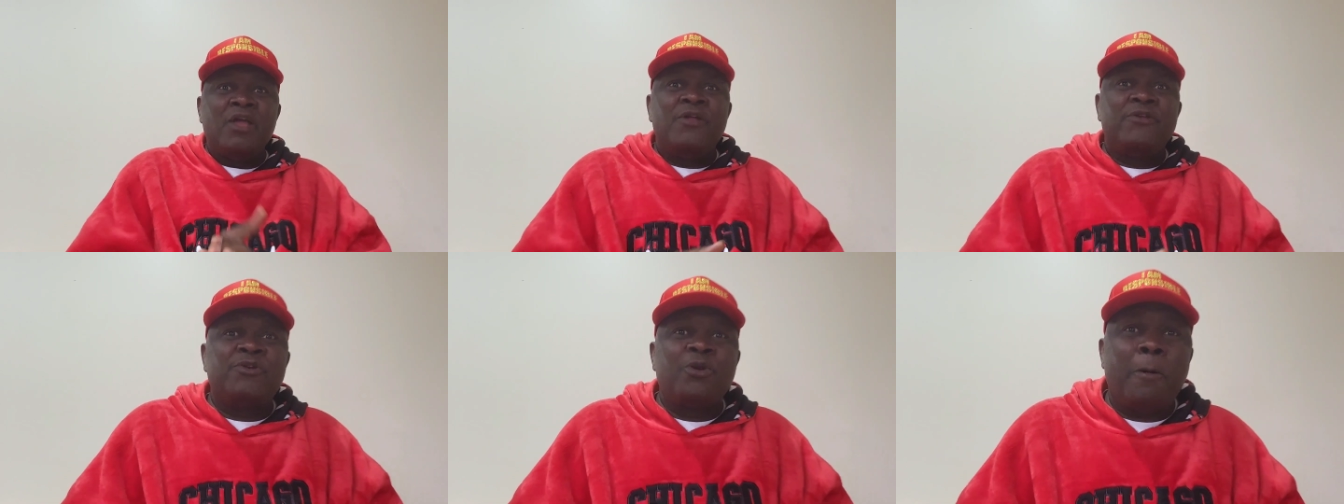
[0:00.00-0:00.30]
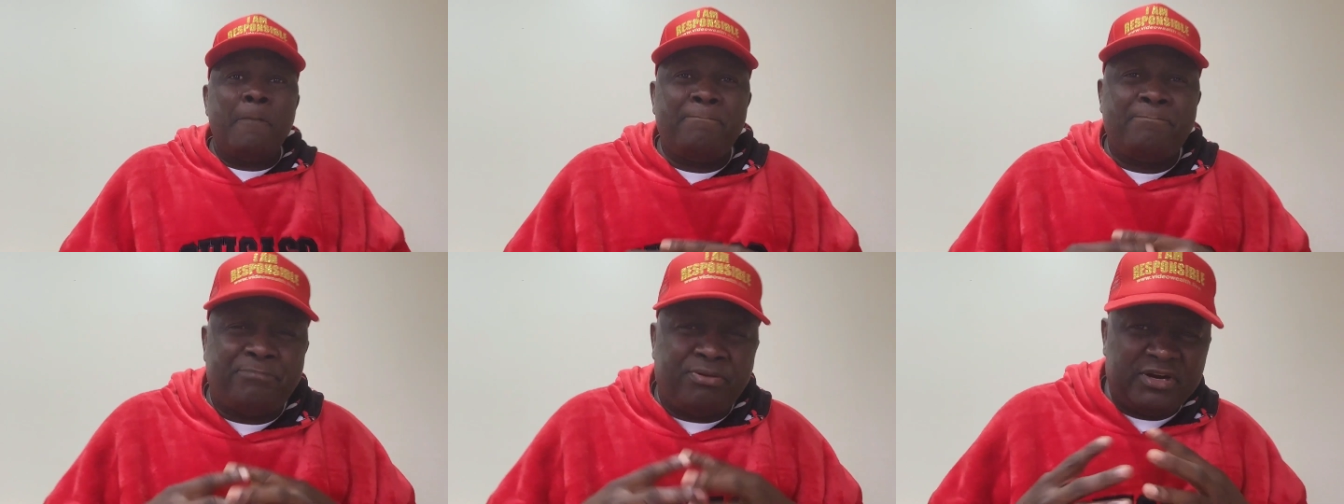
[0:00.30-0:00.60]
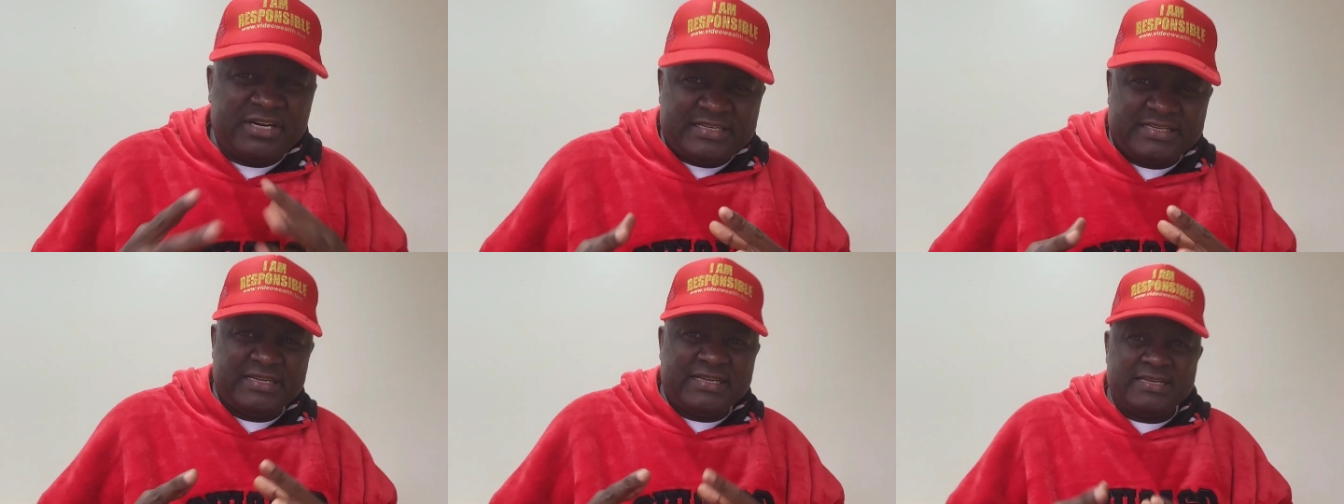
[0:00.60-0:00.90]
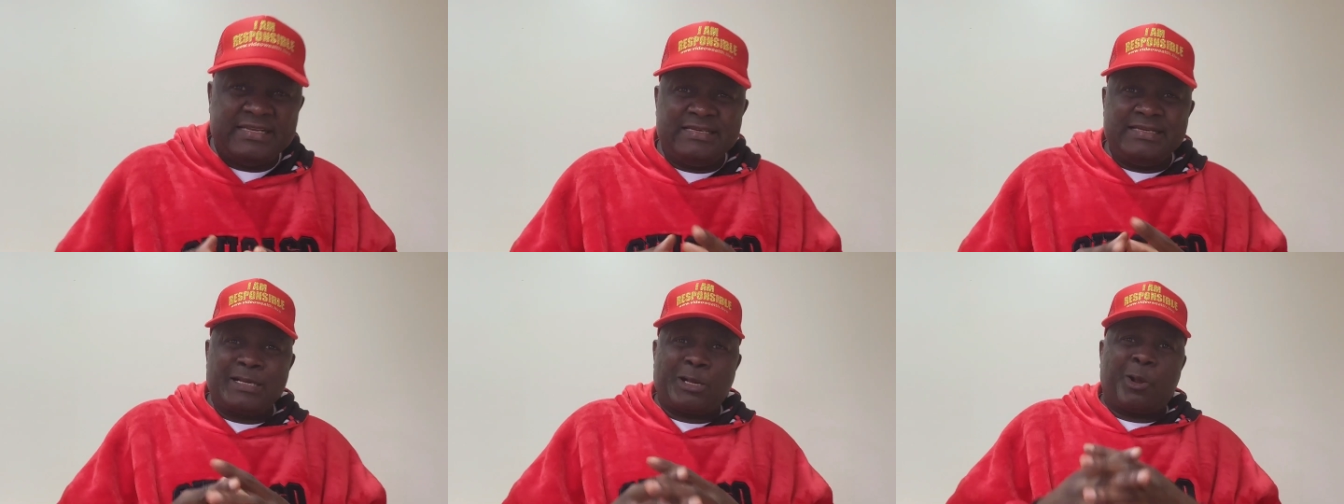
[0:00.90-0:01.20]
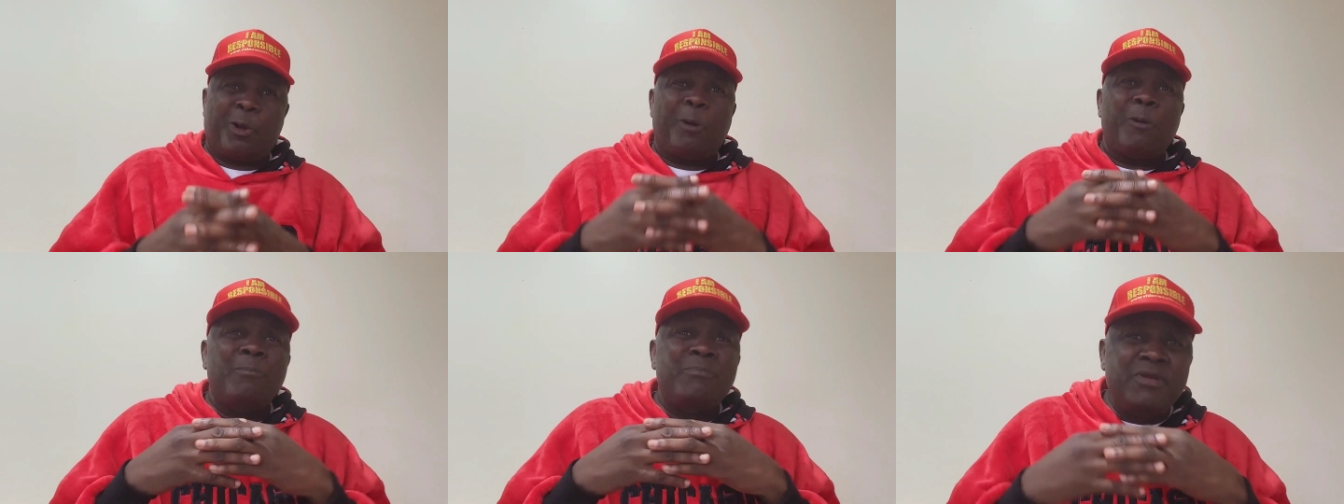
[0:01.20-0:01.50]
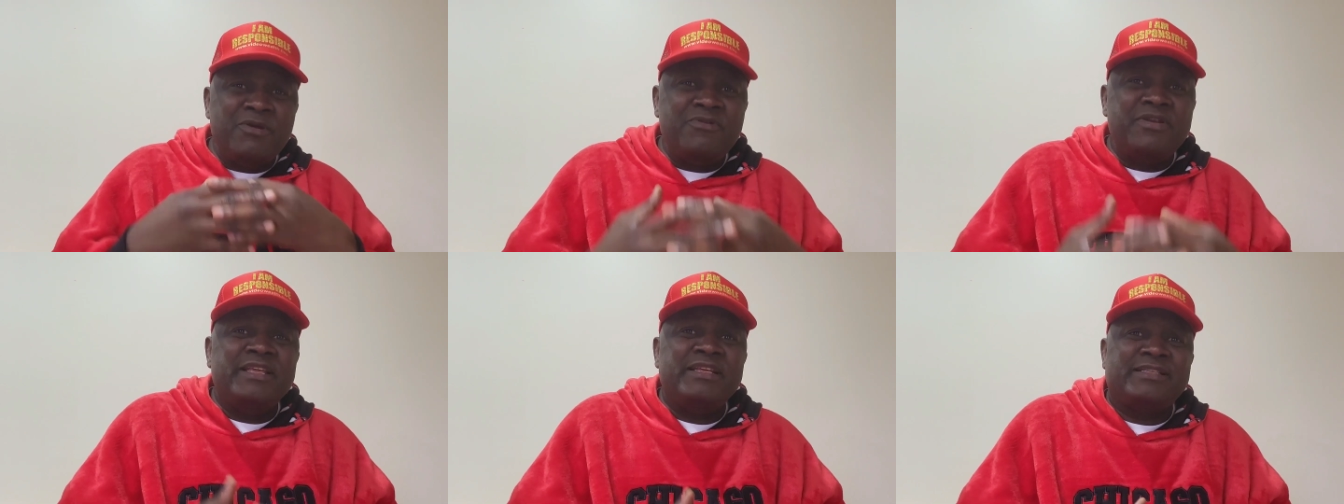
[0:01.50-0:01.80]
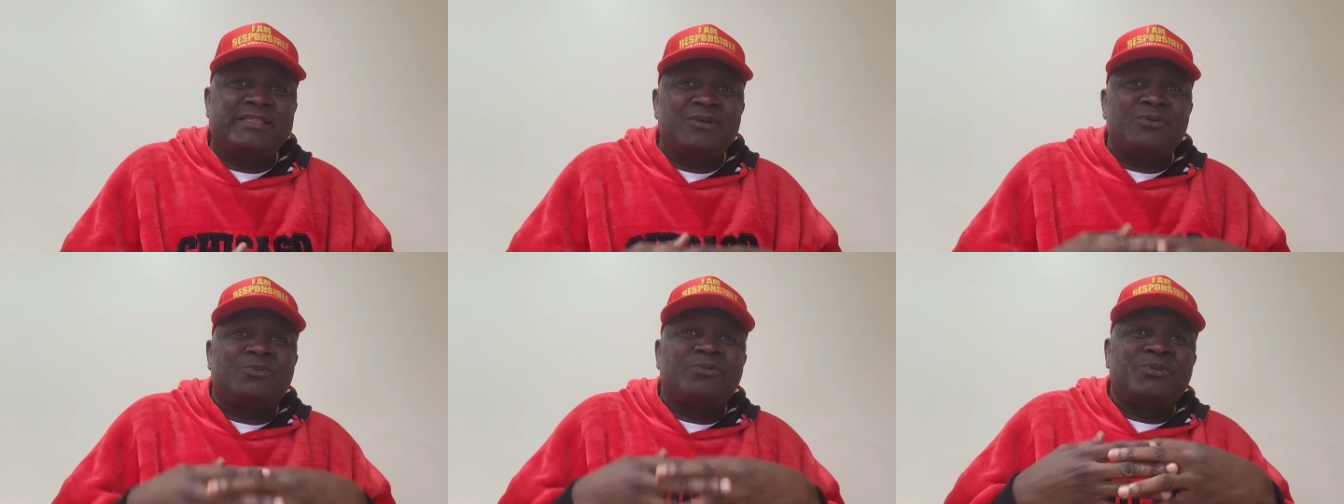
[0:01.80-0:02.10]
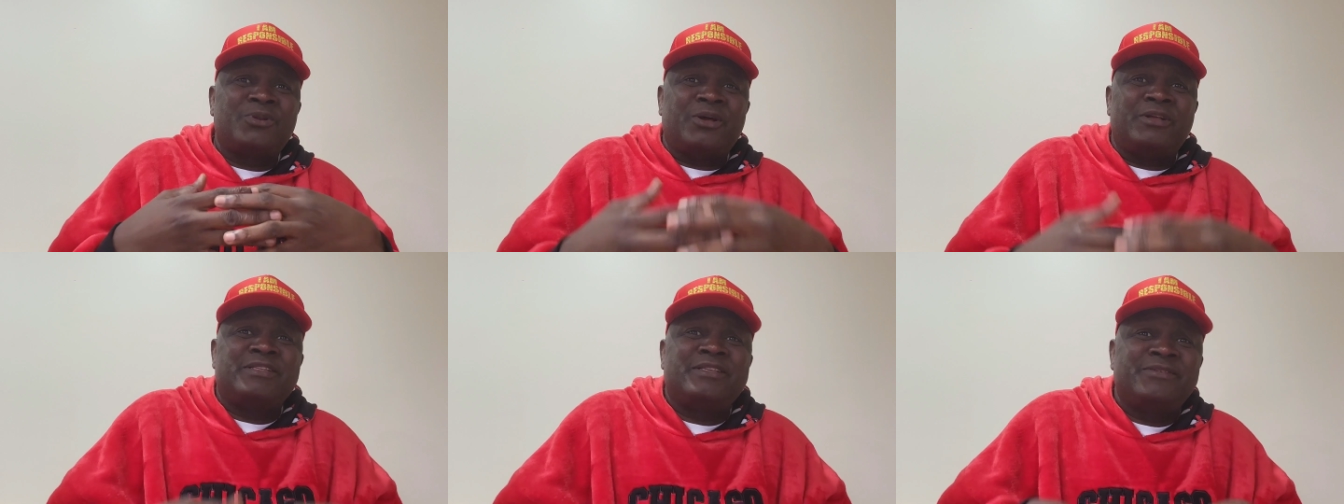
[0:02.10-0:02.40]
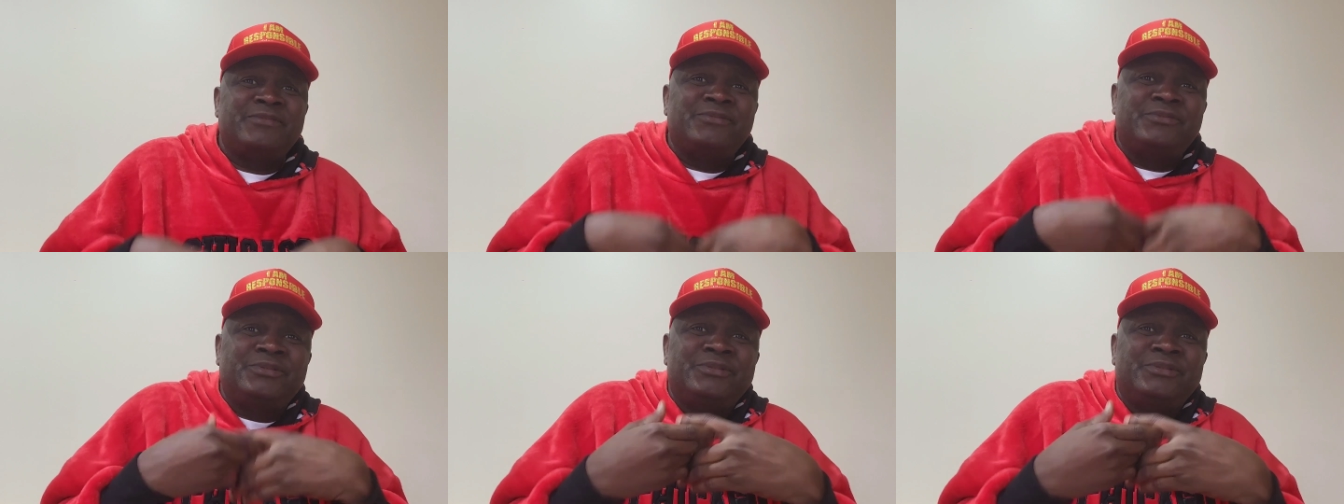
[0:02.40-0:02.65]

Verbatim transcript: Nobody in the community could not even,